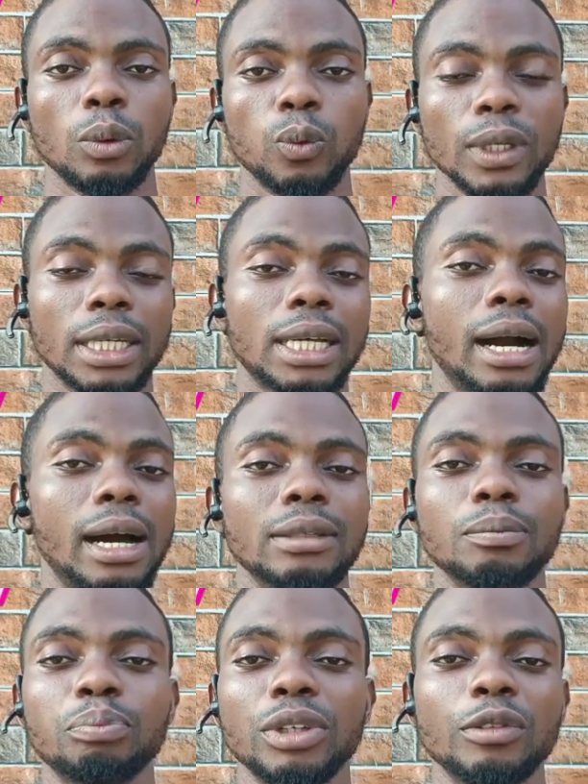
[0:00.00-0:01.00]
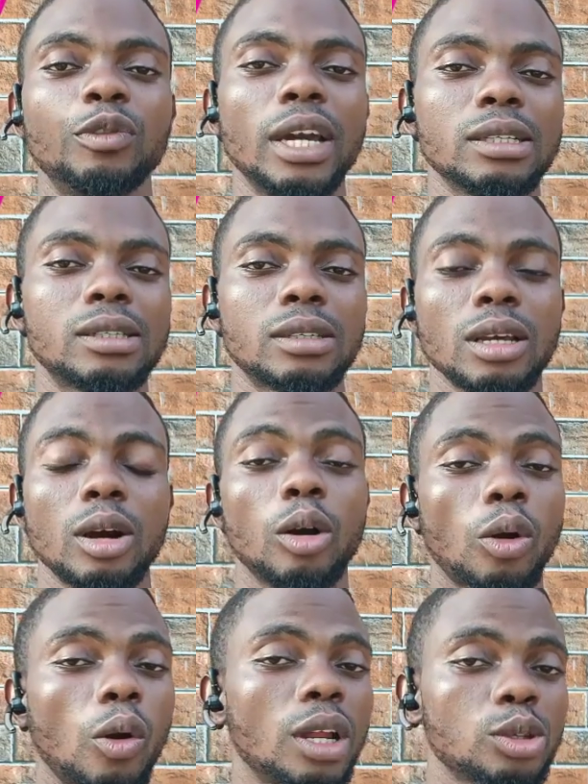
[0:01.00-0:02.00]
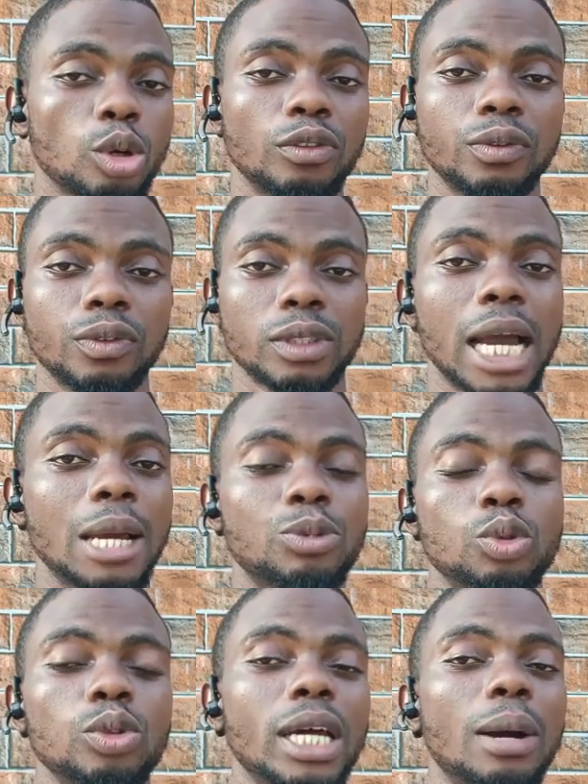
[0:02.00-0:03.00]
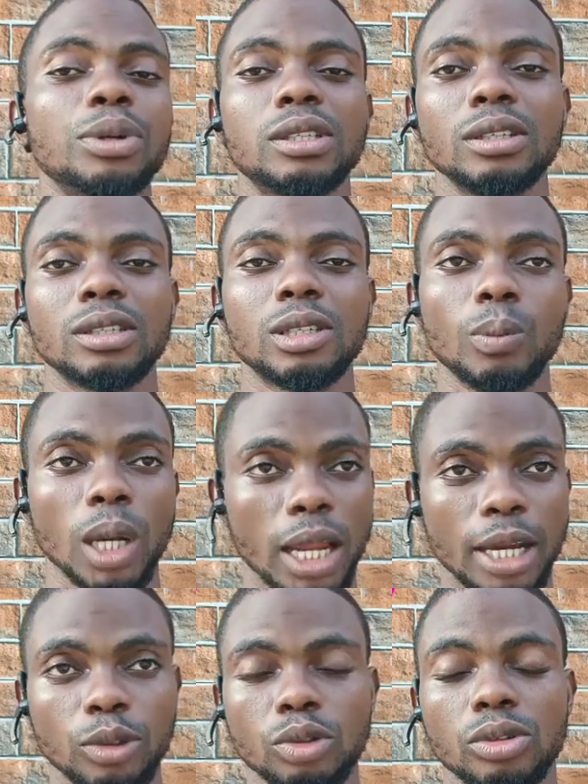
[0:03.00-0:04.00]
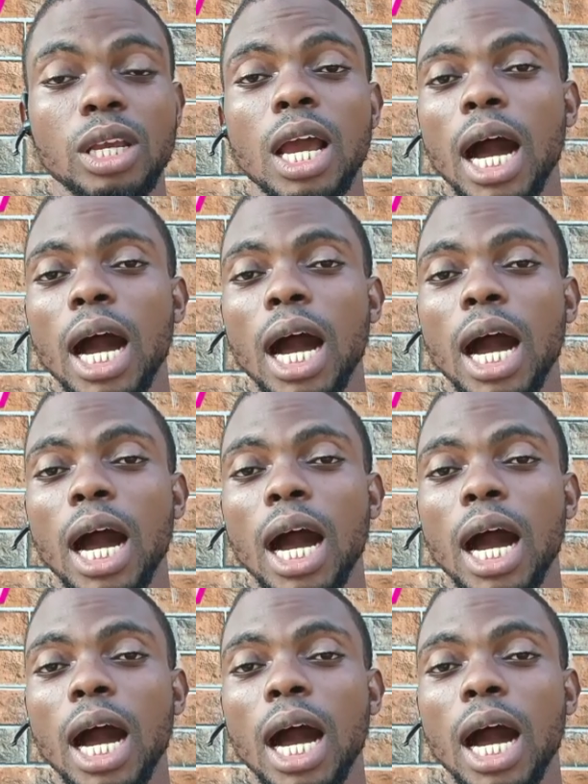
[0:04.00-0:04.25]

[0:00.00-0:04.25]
we can prevent occurrence of type 2 diabetes mellitus.